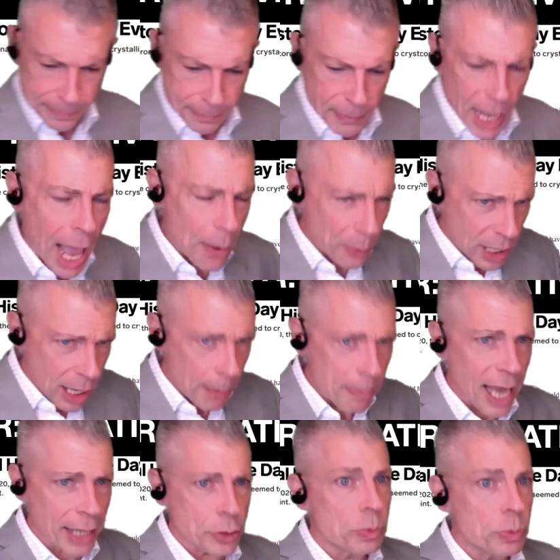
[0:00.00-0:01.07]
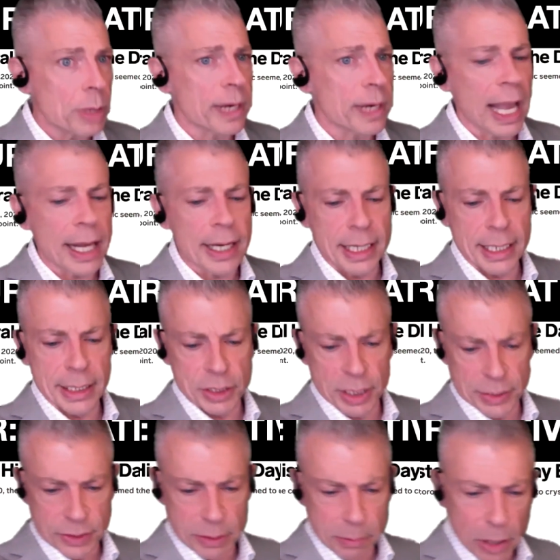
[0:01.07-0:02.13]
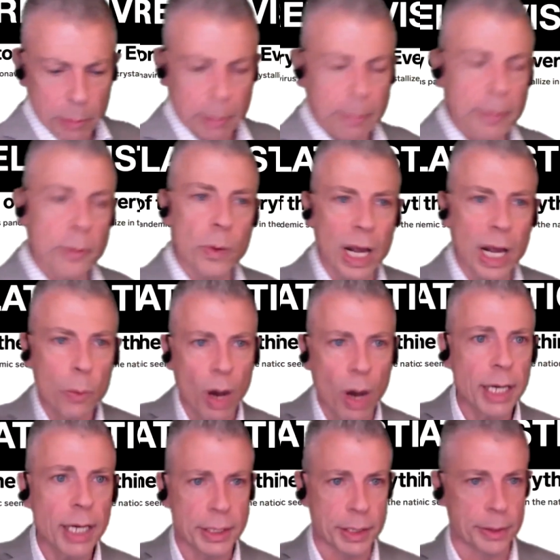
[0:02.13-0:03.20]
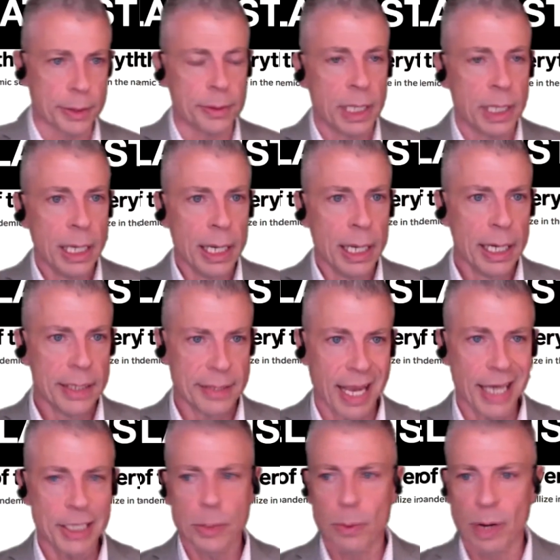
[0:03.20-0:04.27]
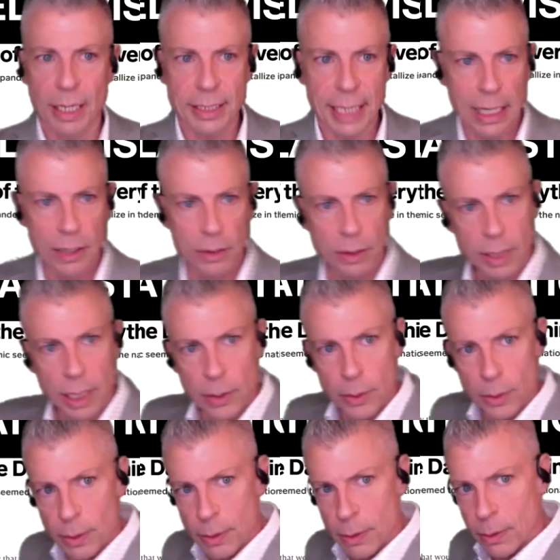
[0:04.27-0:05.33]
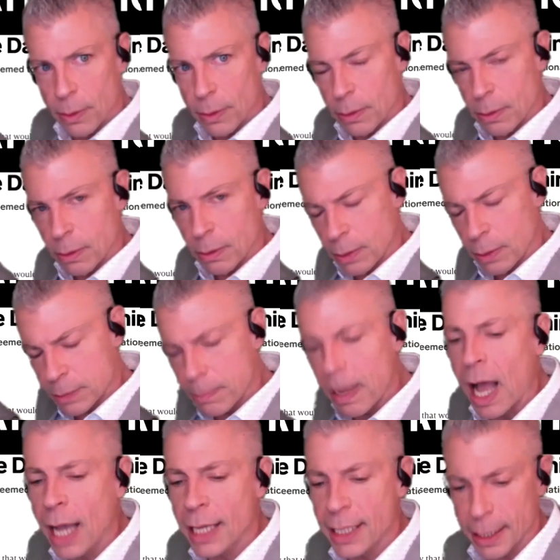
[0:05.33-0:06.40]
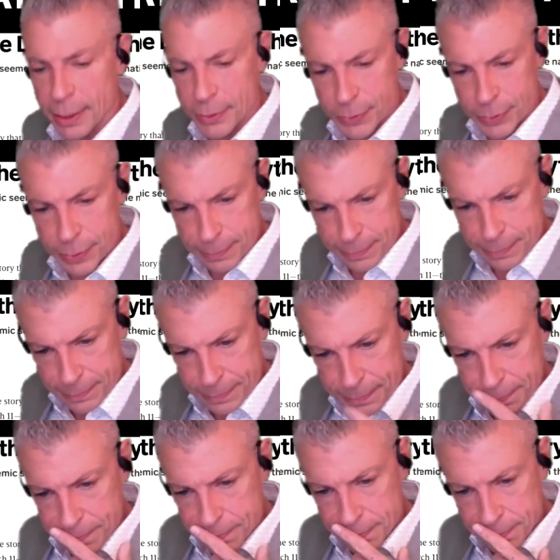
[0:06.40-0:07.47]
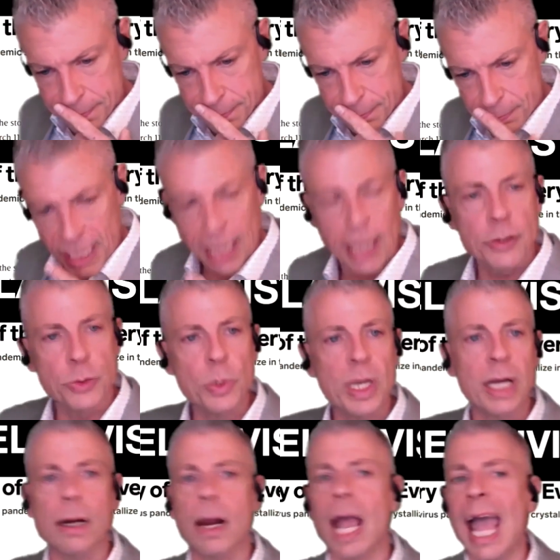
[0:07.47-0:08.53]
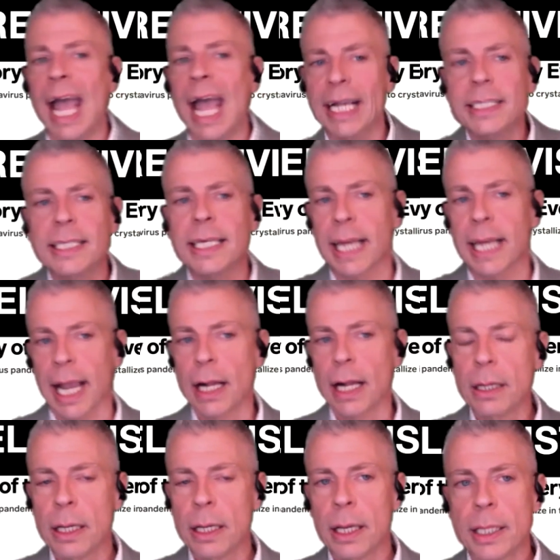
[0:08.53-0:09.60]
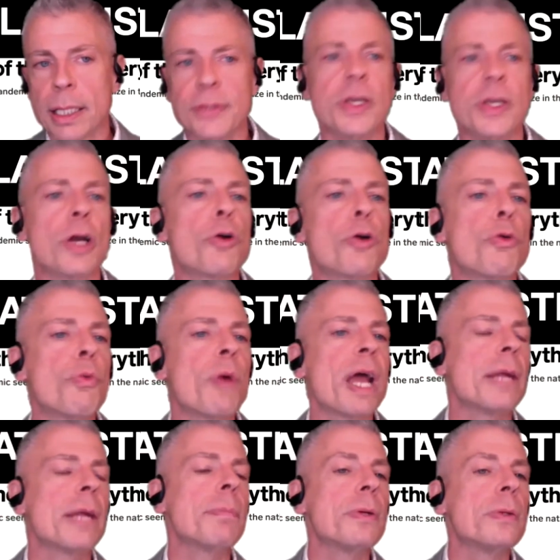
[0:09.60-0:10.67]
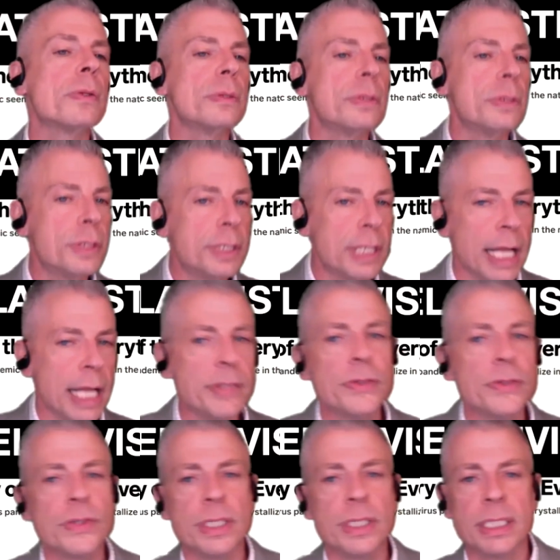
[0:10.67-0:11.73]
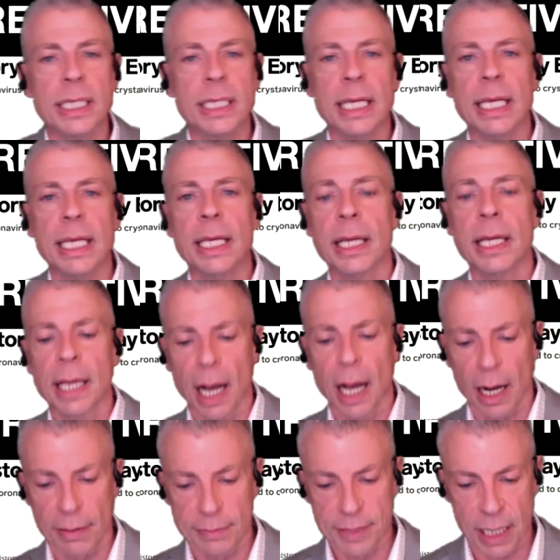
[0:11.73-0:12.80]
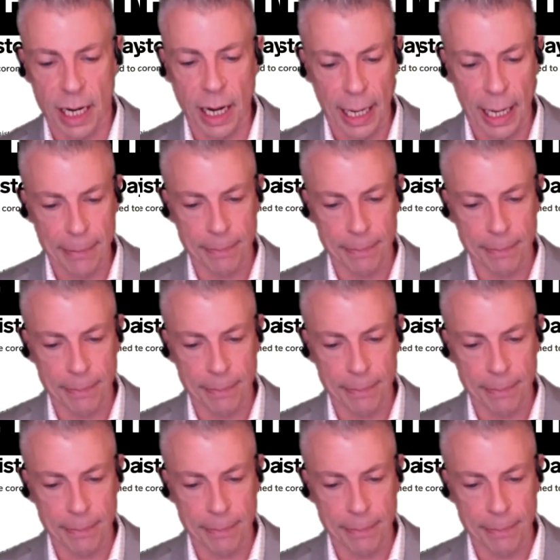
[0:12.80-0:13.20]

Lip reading: And we'll come back to where we're headed in just a moment. But what I want to do is I actually want to take a look at what's behind us, because we're exiting this incredible density of time.